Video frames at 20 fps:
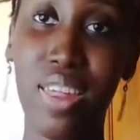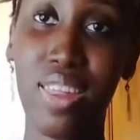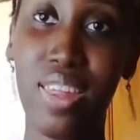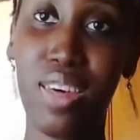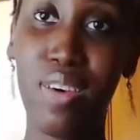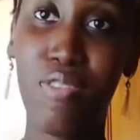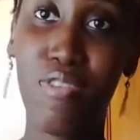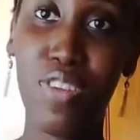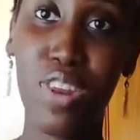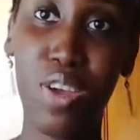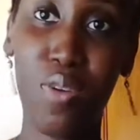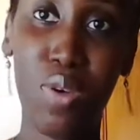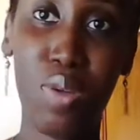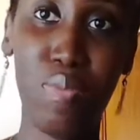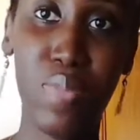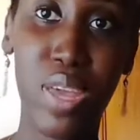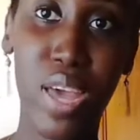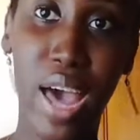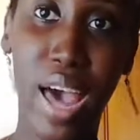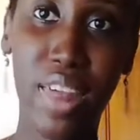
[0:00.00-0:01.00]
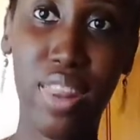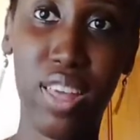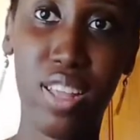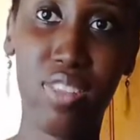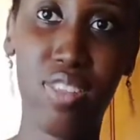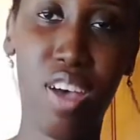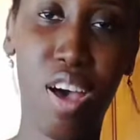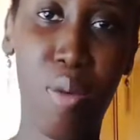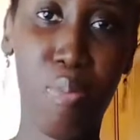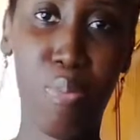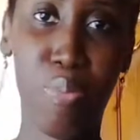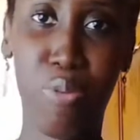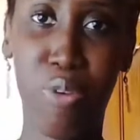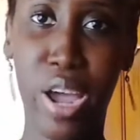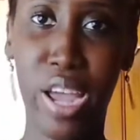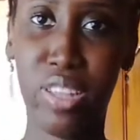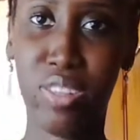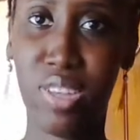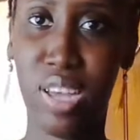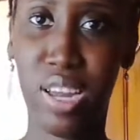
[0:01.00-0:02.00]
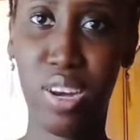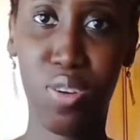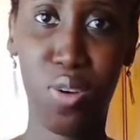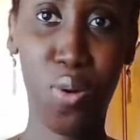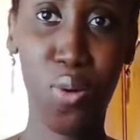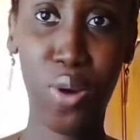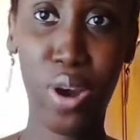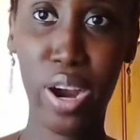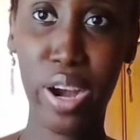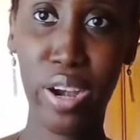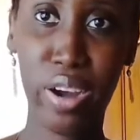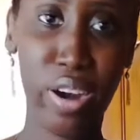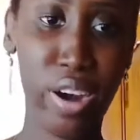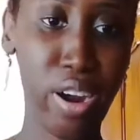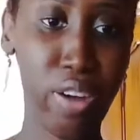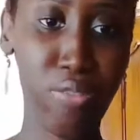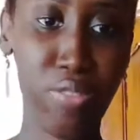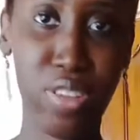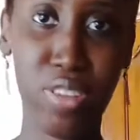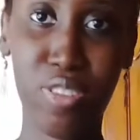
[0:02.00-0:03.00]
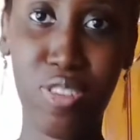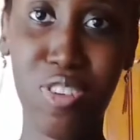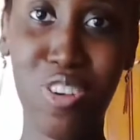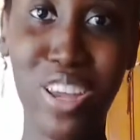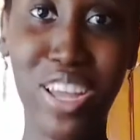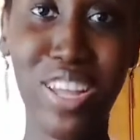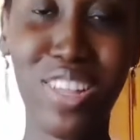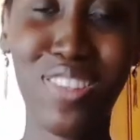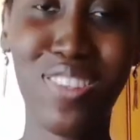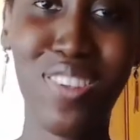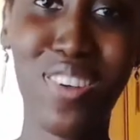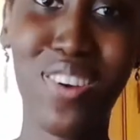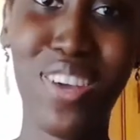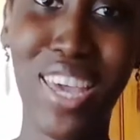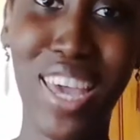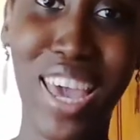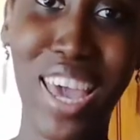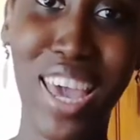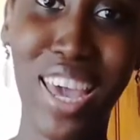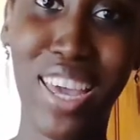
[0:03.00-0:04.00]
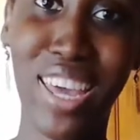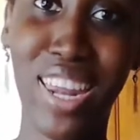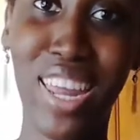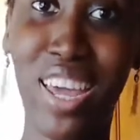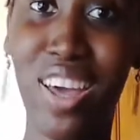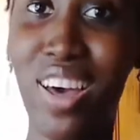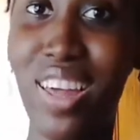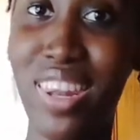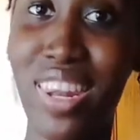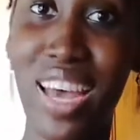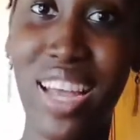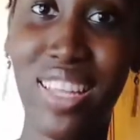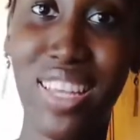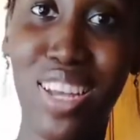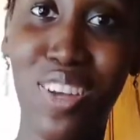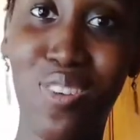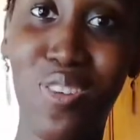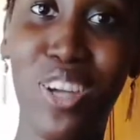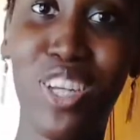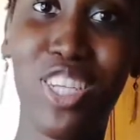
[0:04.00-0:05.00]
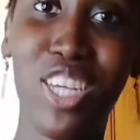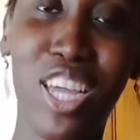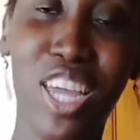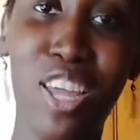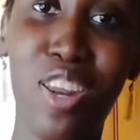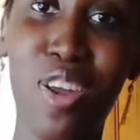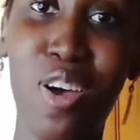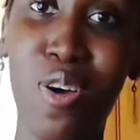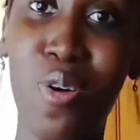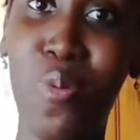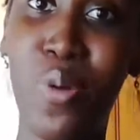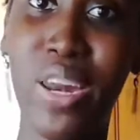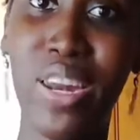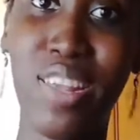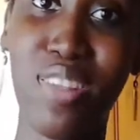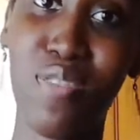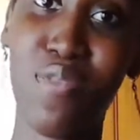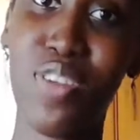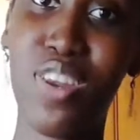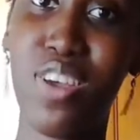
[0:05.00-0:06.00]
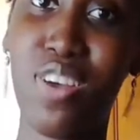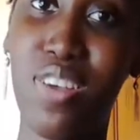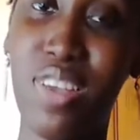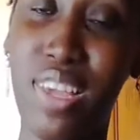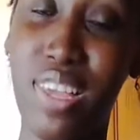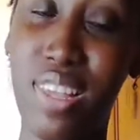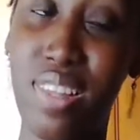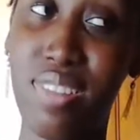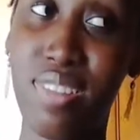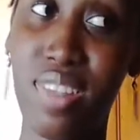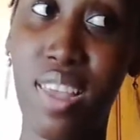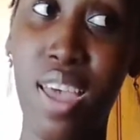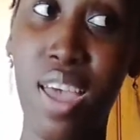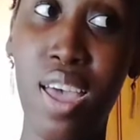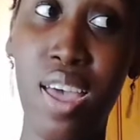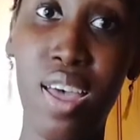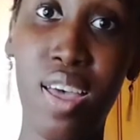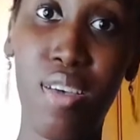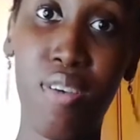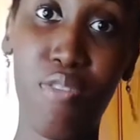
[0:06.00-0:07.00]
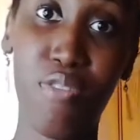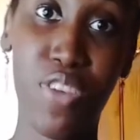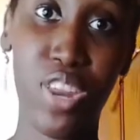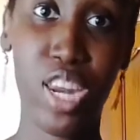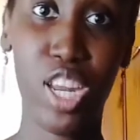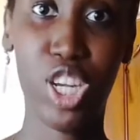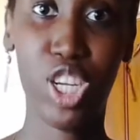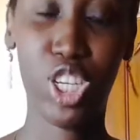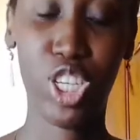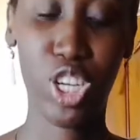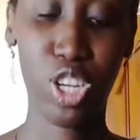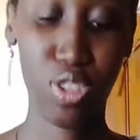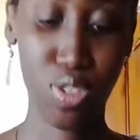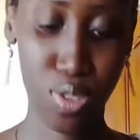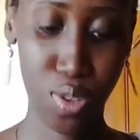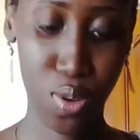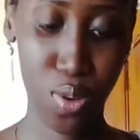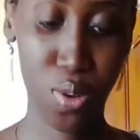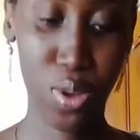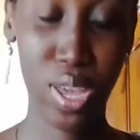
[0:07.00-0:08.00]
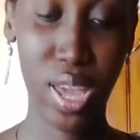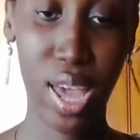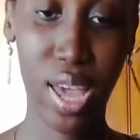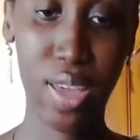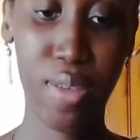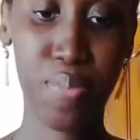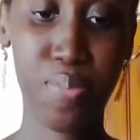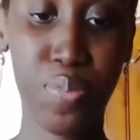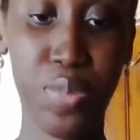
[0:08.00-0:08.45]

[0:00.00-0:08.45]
will be at the top right hand corner of the screen. So yeah, click on that and go and check it out when this video is finished. So yeah,